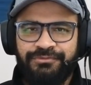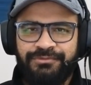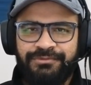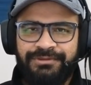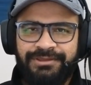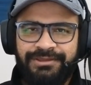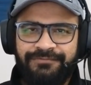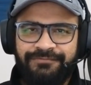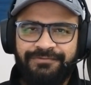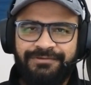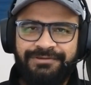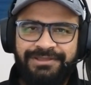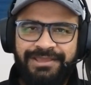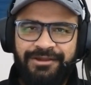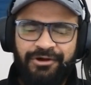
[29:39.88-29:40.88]
kind of
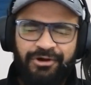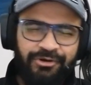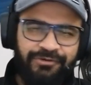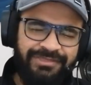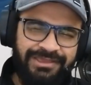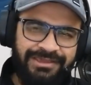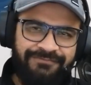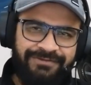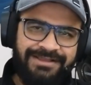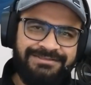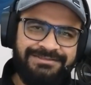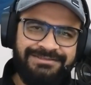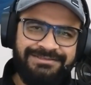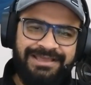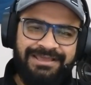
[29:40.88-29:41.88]
take all of the
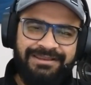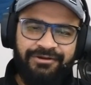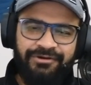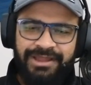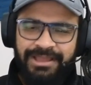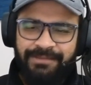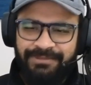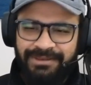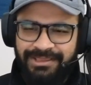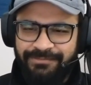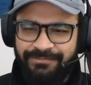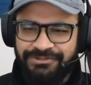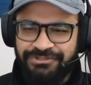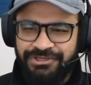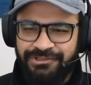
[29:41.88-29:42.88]
advances that are happening in
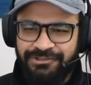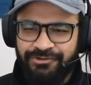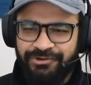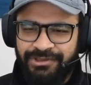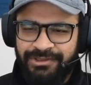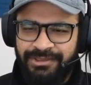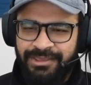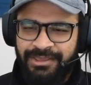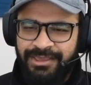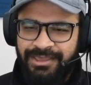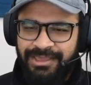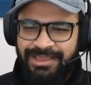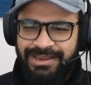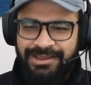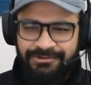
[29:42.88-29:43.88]
machine learning
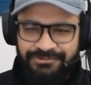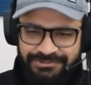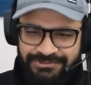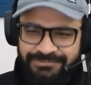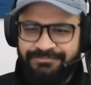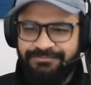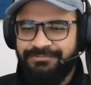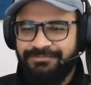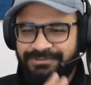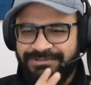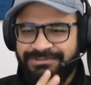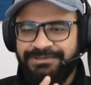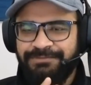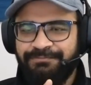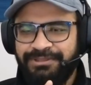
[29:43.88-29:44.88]
and now just
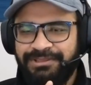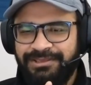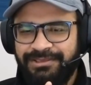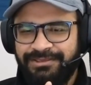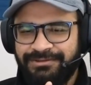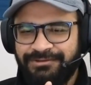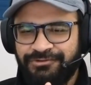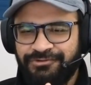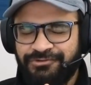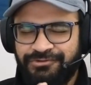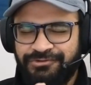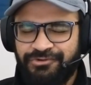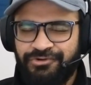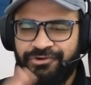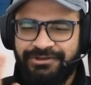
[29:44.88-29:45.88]
simply
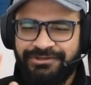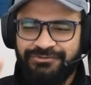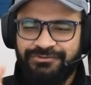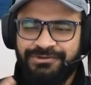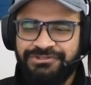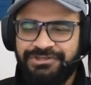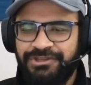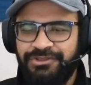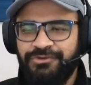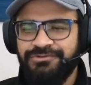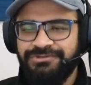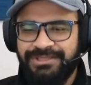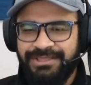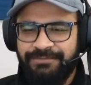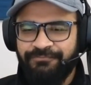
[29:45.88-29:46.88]
turn a switch and use
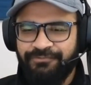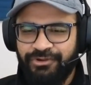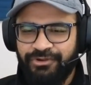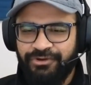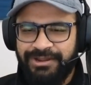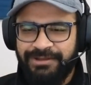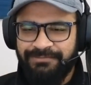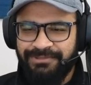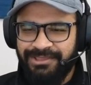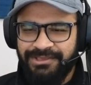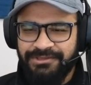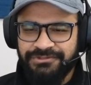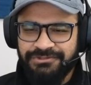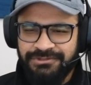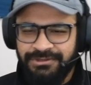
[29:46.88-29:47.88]
them for your
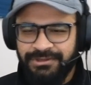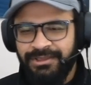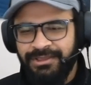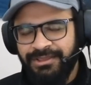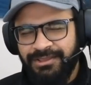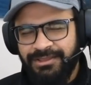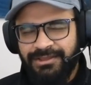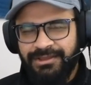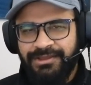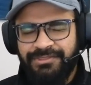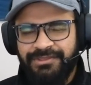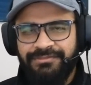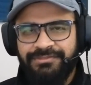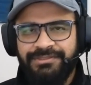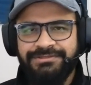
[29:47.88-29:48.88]
application. I think
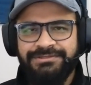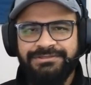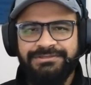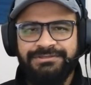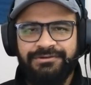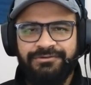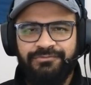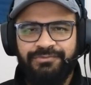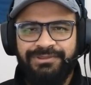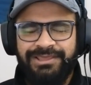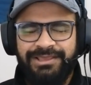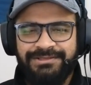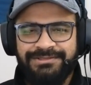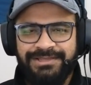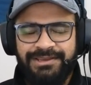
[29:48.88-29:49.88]
this is a really
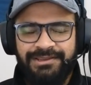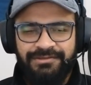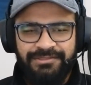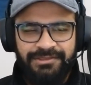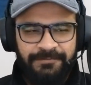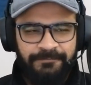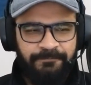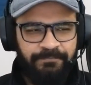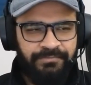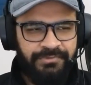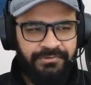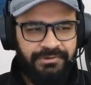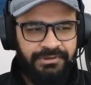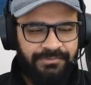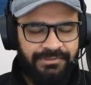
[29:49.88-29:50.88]
exciting thing.
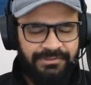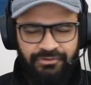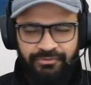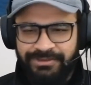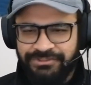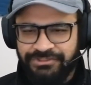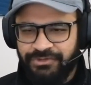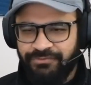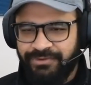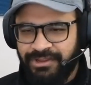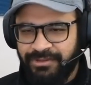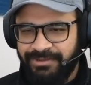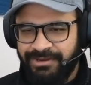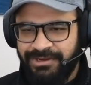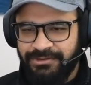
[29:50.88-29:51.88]
Right? You mentioned
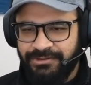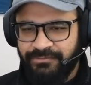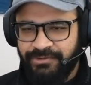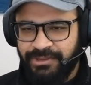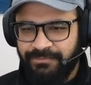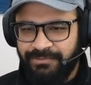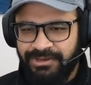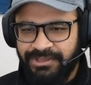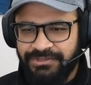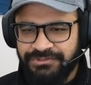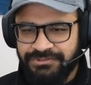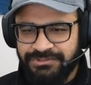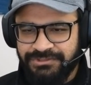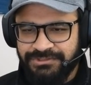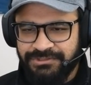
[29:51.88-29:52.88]
recommendation
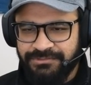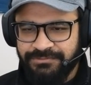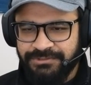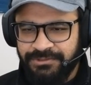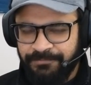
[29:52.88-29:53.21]
systems.